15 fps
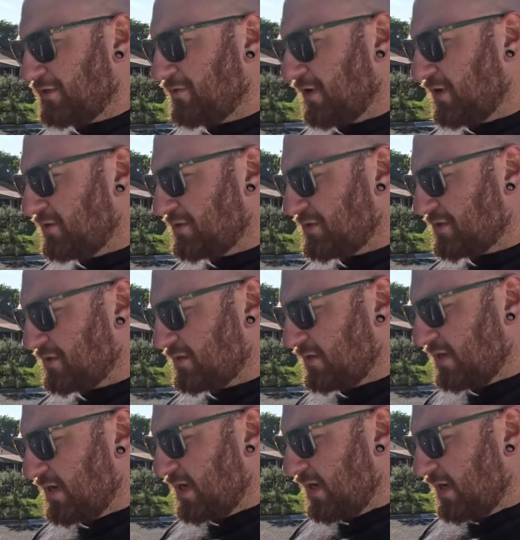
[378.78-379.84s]
gross.
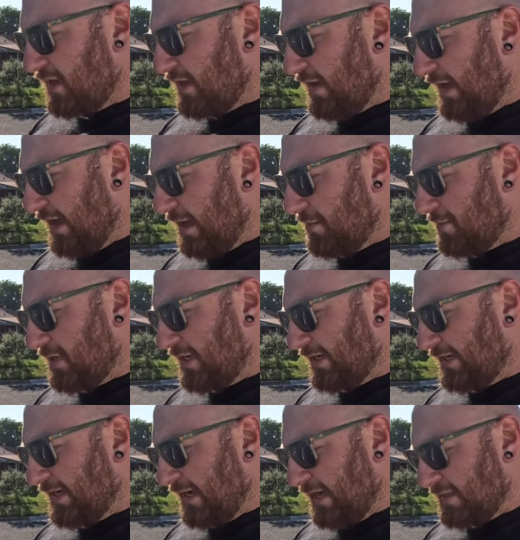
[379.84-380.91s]
I'm going to
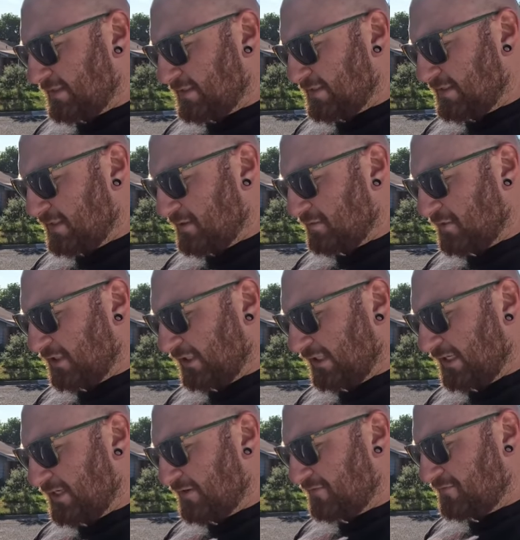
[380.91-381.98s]
get some
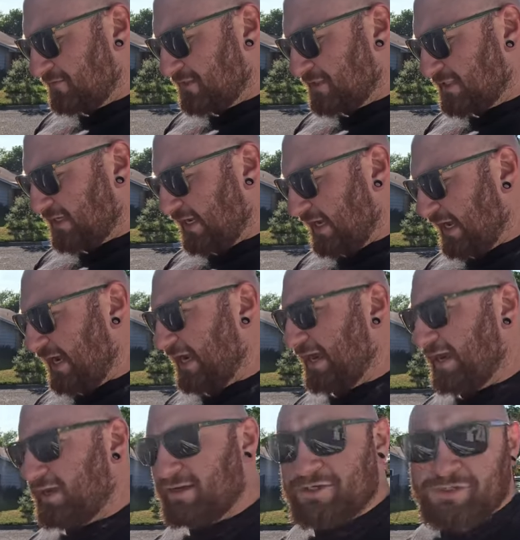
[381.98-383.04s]
gloves
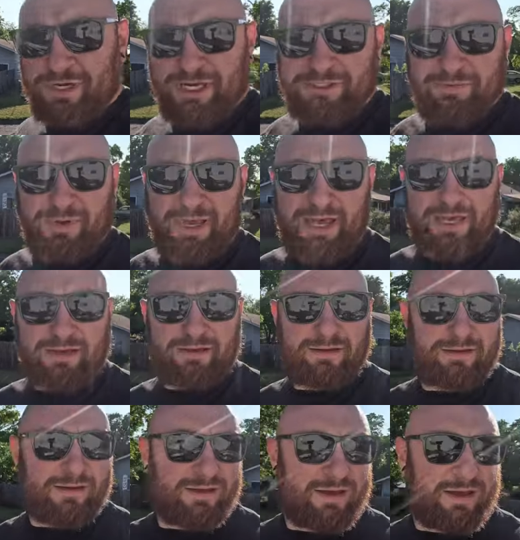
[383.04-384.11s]
and a trash bag.
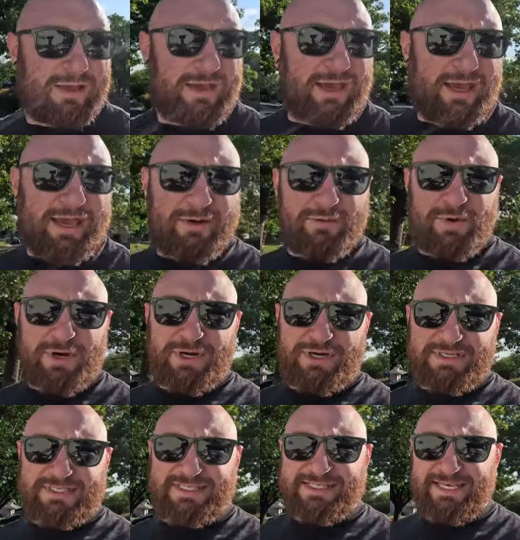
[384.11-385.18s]
And we're going
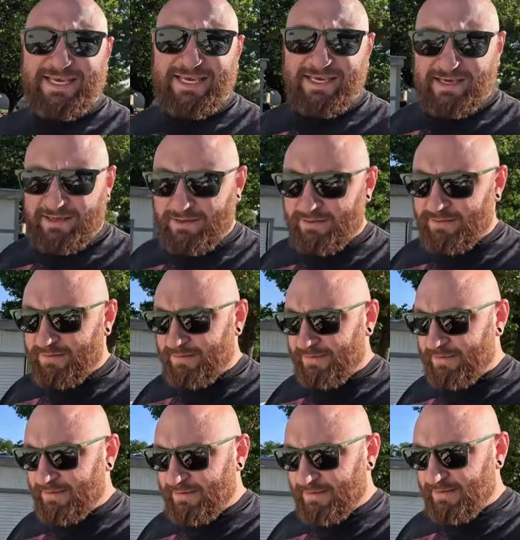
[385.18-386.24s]
to see
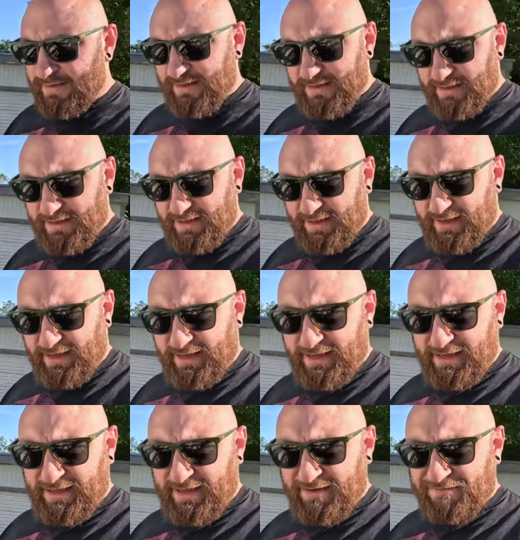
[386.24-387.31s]

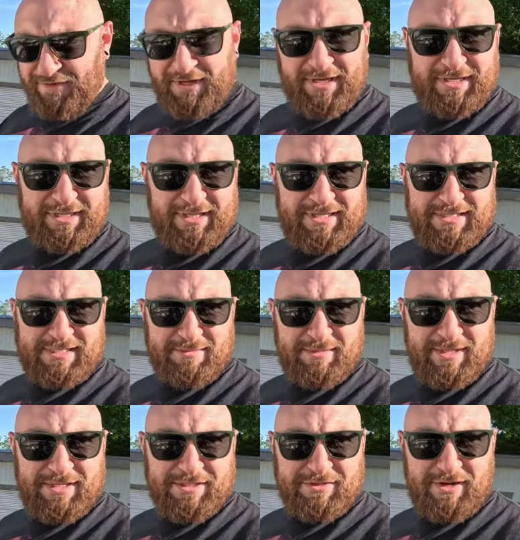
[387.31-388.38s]
uh, if we can clean some
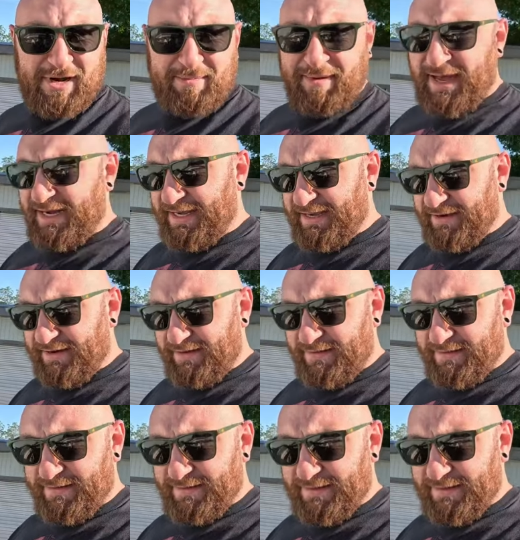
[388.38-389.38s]
of this crap out of here.